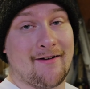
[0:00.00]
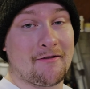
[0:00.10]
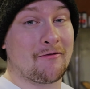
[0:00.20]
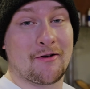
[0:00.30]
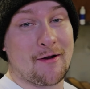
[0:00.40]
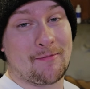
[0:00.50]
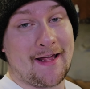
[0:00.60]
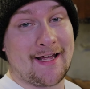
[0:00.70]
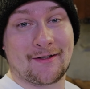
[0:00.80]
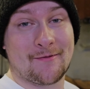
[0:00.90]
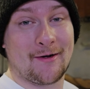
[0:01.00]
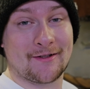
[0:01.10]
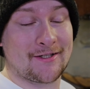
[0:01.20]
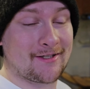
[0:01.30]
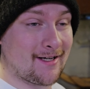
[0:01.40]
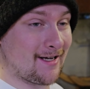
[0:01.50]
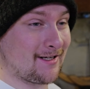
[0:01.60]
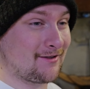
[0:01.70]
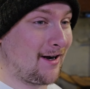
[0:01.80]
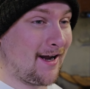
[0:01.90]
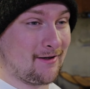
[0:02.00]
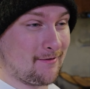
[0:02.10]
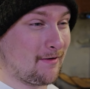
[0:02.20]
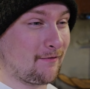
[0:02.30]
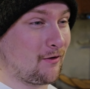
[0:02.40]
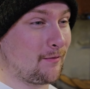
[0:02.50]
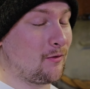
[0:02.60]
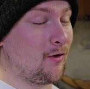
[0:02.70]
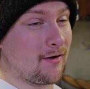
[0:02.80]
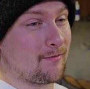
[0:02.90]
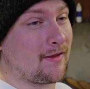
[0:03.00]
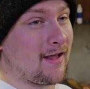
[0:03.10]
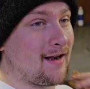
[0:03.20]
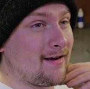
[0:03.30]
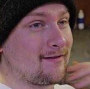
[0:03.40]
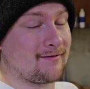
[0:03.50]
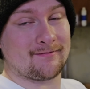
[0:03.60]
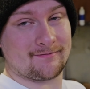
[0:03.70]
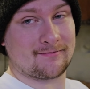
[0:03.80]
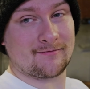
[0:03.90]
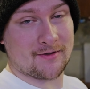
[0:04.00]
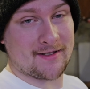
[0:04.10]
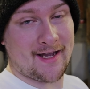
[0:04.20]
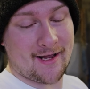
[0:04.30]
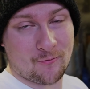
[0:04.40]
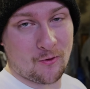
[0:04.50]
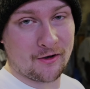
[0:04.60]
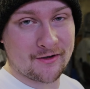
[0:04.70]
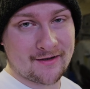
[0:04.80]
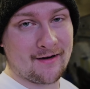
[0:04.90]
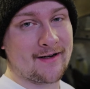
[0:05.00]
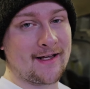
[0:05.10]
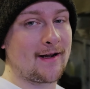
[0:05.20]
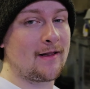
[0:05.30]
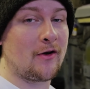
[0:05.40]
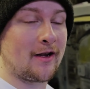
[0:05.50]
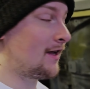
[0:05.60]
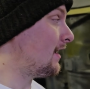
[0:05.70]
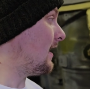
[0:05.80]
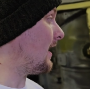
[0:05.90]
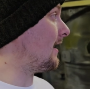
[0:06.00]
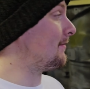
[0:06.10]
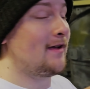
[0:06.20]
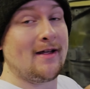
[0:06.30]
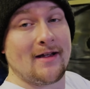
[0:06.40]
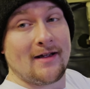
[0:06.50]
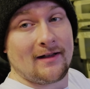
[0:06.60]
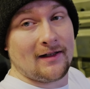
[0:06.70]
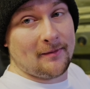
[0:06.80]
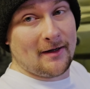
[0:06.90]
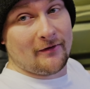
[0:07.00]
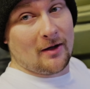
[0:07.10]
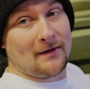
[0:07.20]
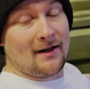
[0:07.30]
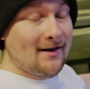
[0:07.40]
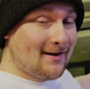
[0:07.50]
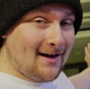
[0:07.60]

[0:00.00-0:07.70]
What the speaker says: I haven't even got to play it too much. I tried a little bit of Formula 1, but then, once again, work started to get annoying. A little bit of an update.